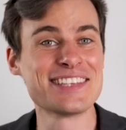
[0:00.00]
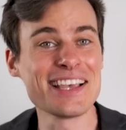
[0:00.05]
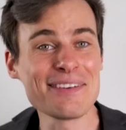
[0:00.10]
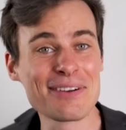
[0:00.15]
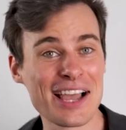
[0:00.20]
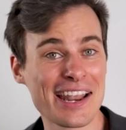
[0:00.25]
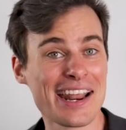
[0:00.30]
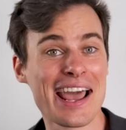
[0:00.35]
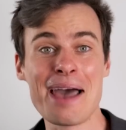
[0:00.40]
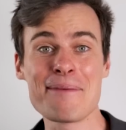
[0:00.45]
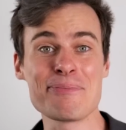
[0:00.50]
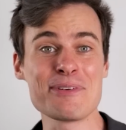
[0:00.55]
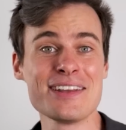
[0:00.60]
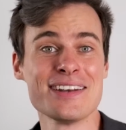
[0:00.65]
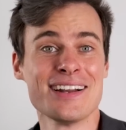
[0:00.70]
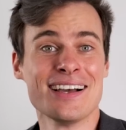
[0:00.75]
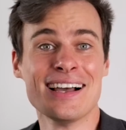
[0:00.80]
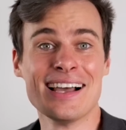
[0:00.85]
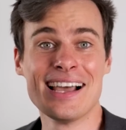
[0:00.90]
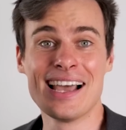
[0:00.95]
Is that going to
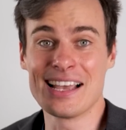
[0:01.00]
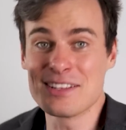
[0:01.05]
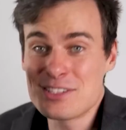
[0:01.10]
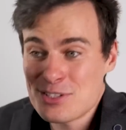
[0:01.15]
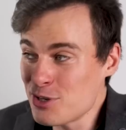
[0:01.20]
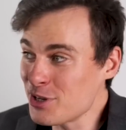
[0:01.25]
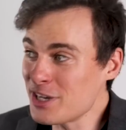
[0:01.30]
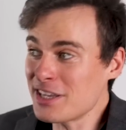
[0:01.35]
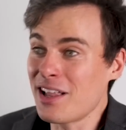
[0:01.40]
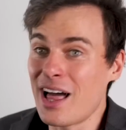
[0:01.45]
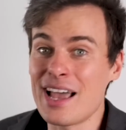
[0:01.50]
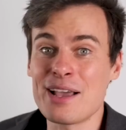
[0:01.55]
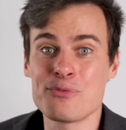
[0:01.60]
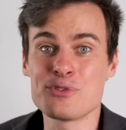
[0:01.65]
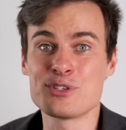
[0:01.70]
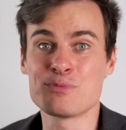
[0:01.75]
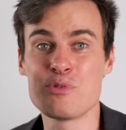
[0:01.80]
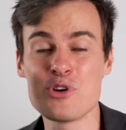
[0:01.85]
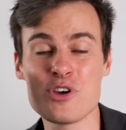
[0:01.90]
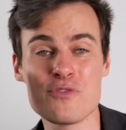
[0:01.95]
happen? It's looking like it
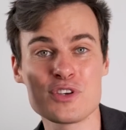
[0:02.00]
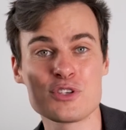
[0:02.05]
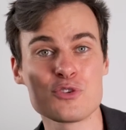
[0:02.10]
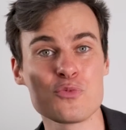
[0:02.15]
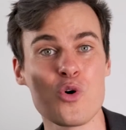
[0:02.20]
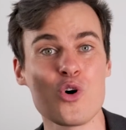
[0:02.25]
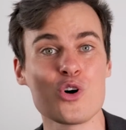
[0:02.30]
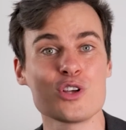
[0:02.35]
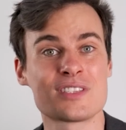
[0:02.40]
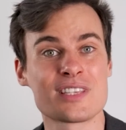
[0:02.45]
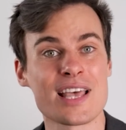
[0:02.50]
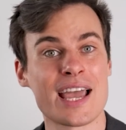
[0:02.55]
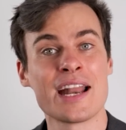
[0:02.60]
was moving towards